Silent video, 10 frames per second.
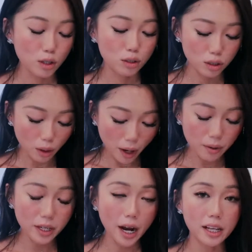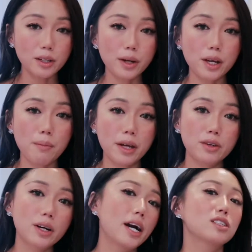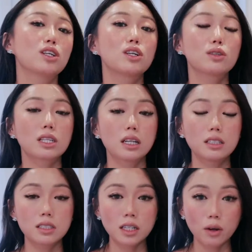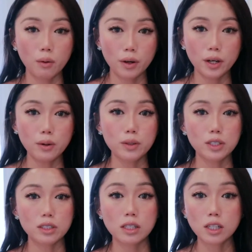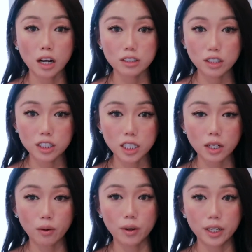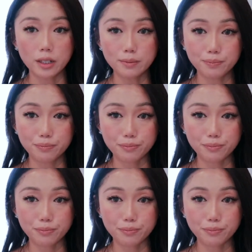So I would highly recommend you guys to use cleansing oil, which is the Dr. G oil.